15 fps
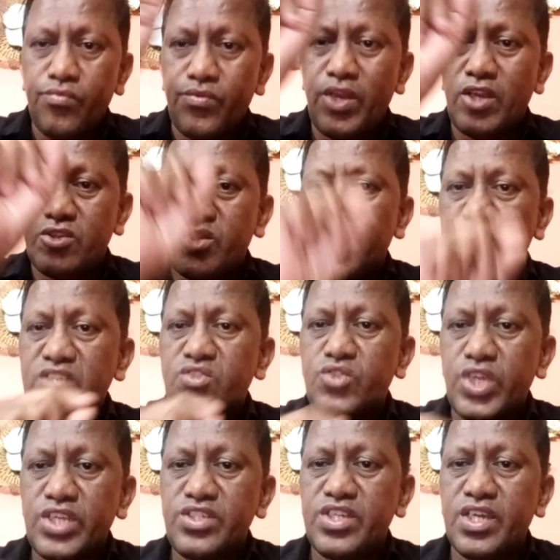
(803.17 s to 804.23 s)
velocity is
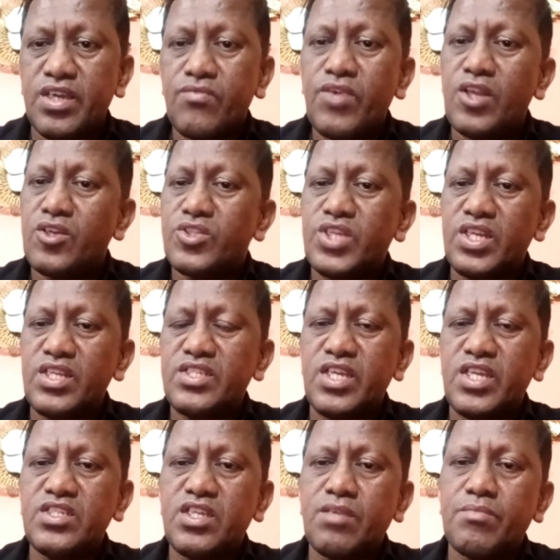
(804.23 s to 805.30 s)
changing. Velocity is
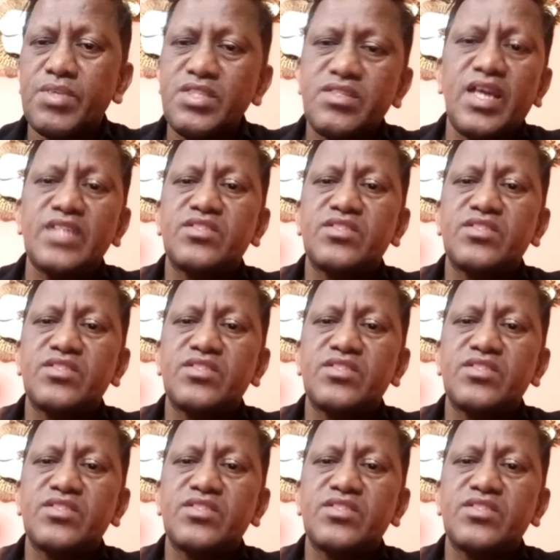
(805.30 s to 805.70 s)
changing means